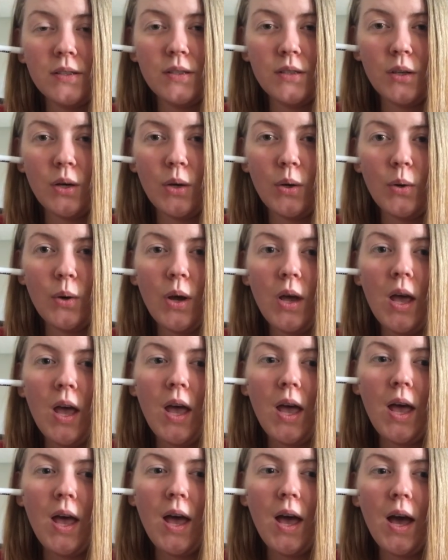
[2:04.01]
So
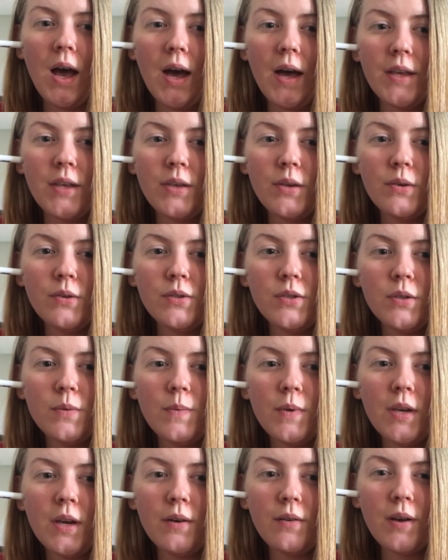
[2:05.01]
I used to
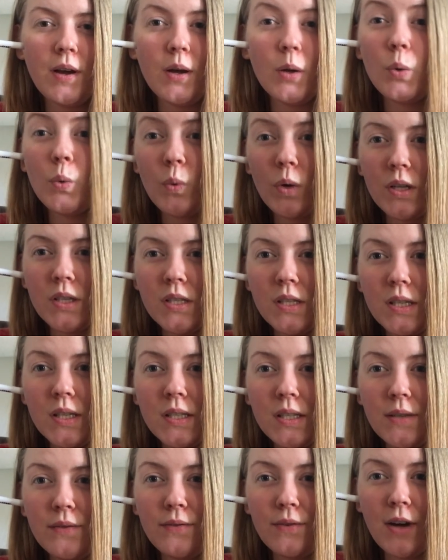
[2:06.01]
be around
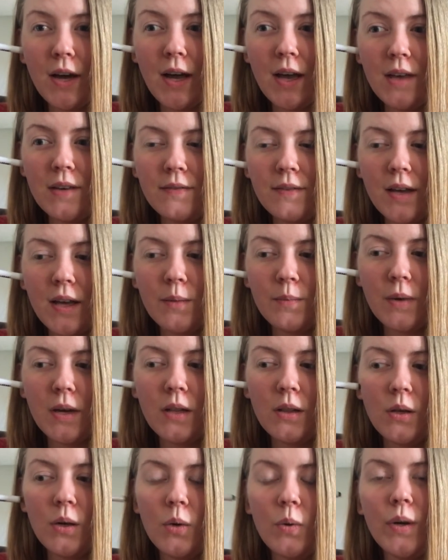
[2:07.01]
165 at my
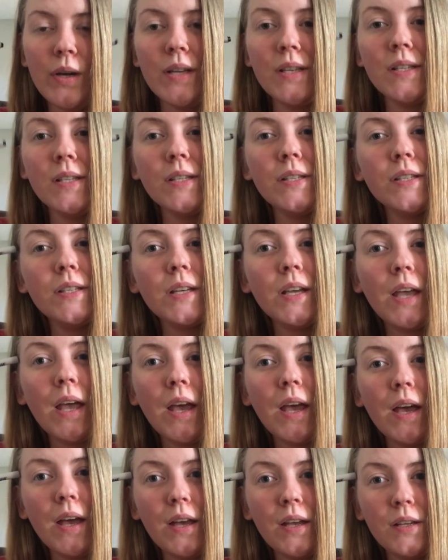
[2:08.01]
lowest,
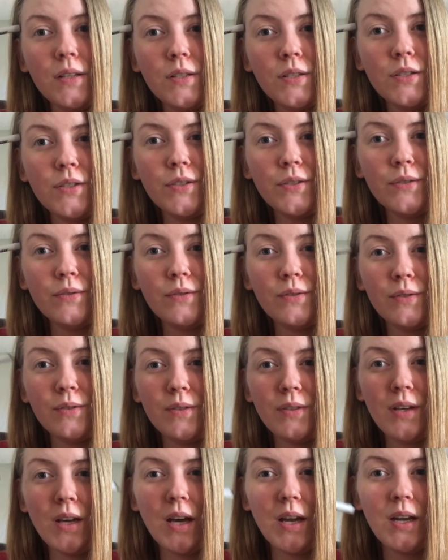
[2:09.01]
and
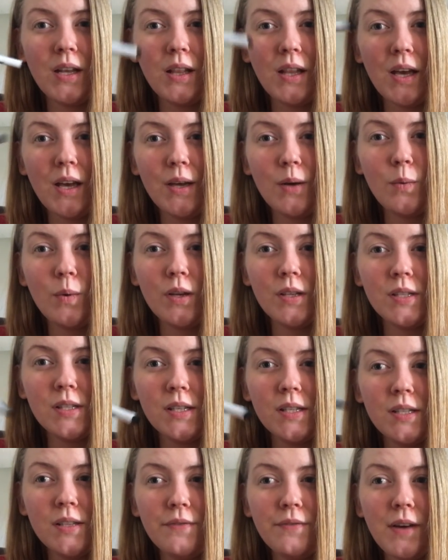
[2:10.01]
kind of like
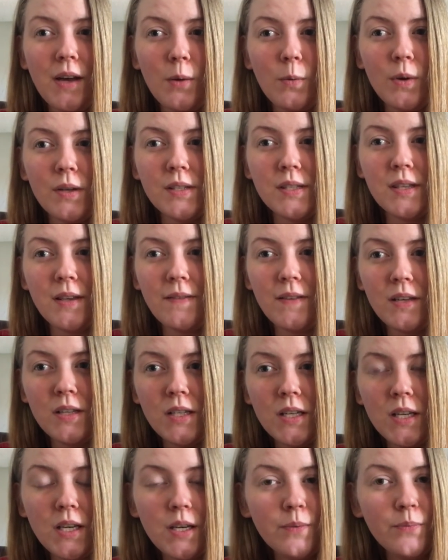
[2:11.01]
165,
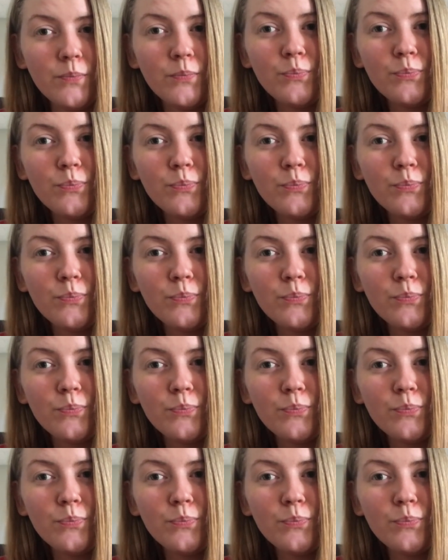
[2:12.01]
170